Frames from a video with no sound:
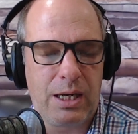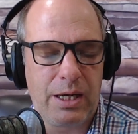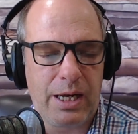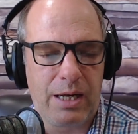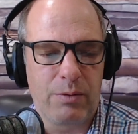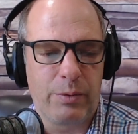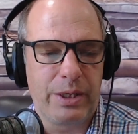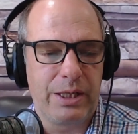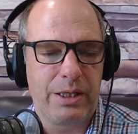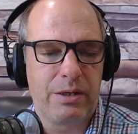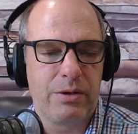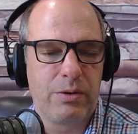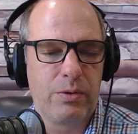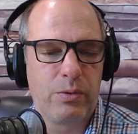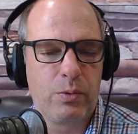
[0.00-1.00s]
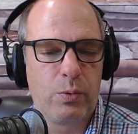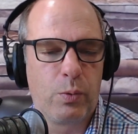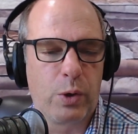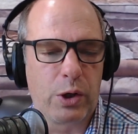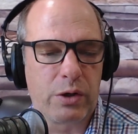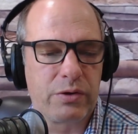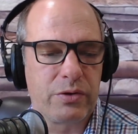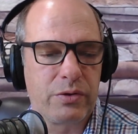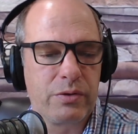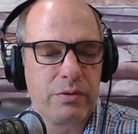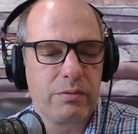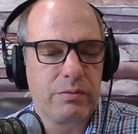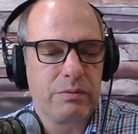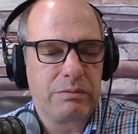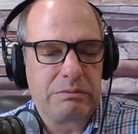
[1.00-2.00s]
and we worked
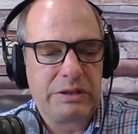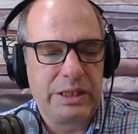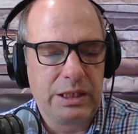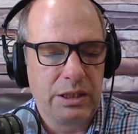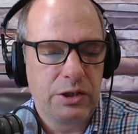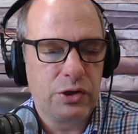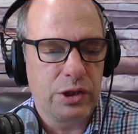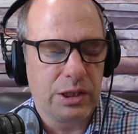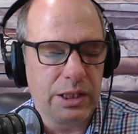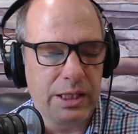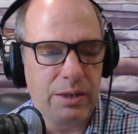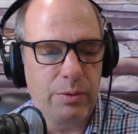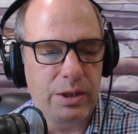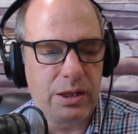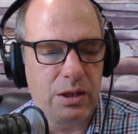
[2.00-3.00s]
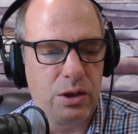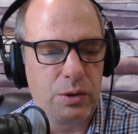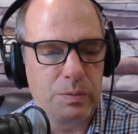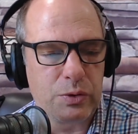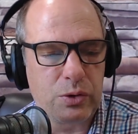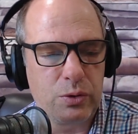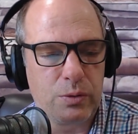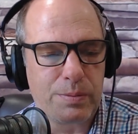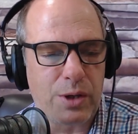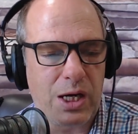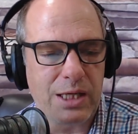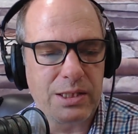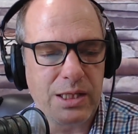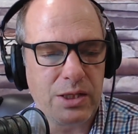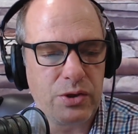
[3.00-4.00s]
diligently with the homeschool
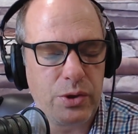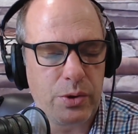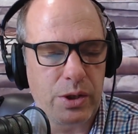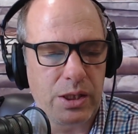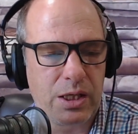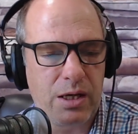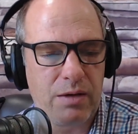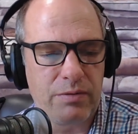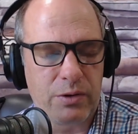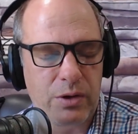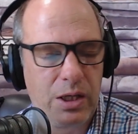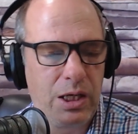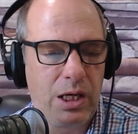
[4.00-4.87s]
process. You can cover